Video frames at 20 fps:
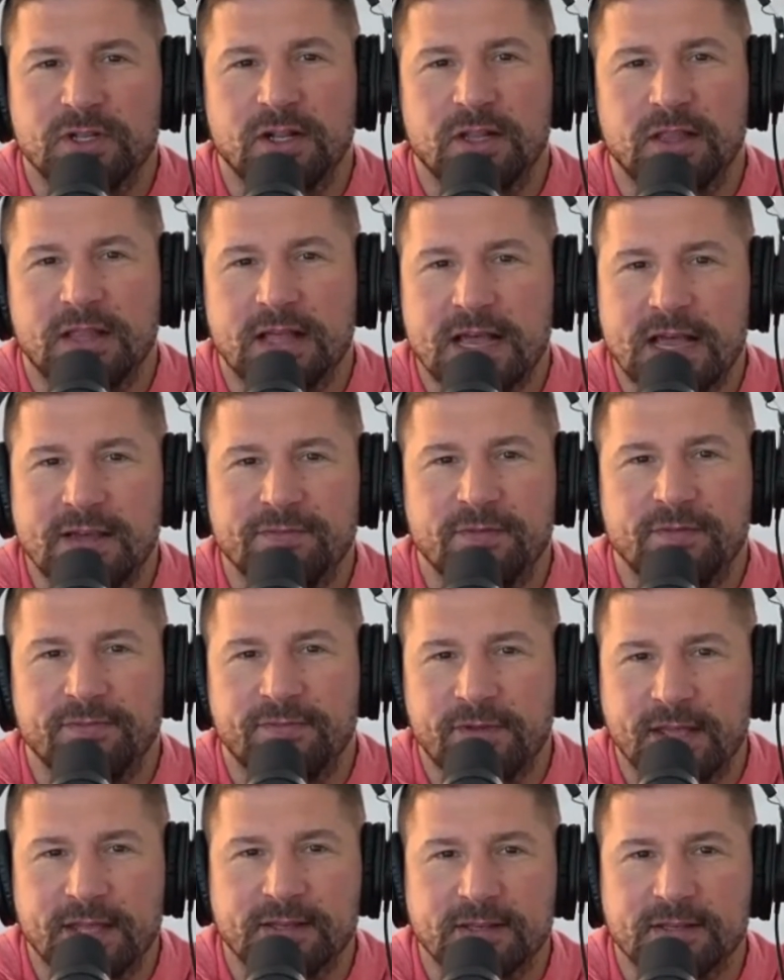a live
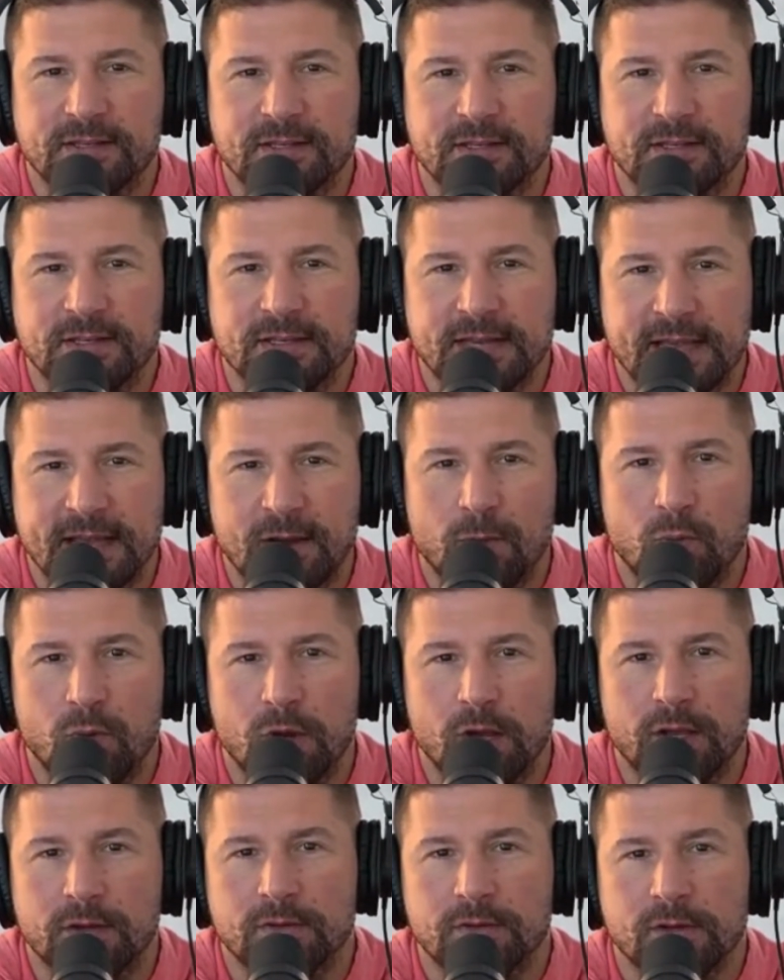event, now
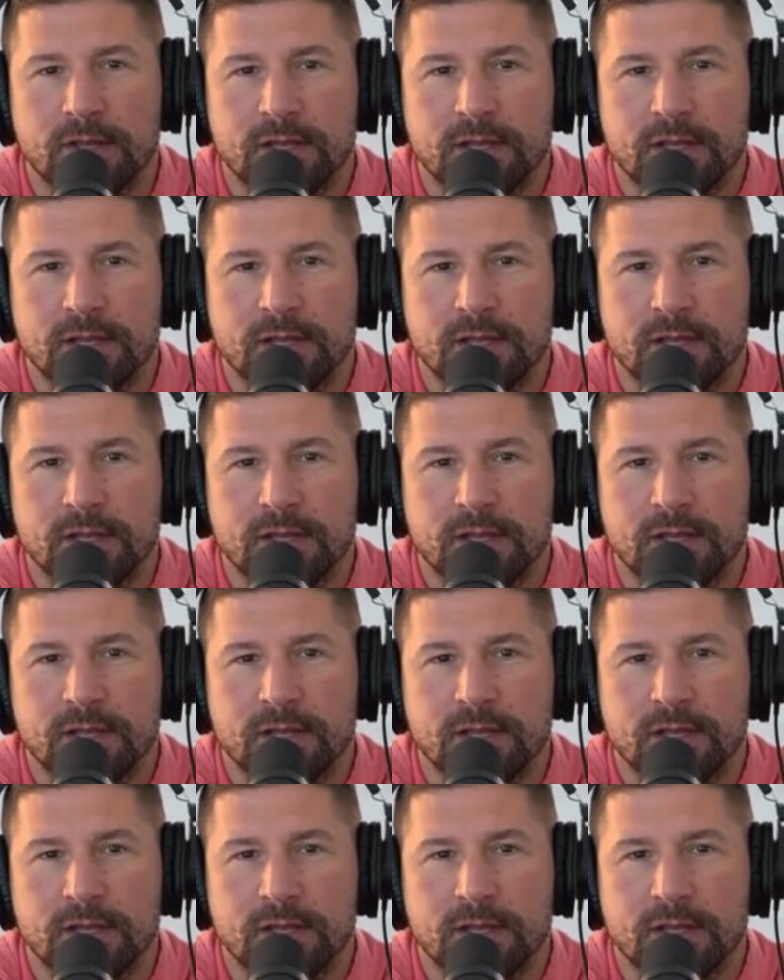what?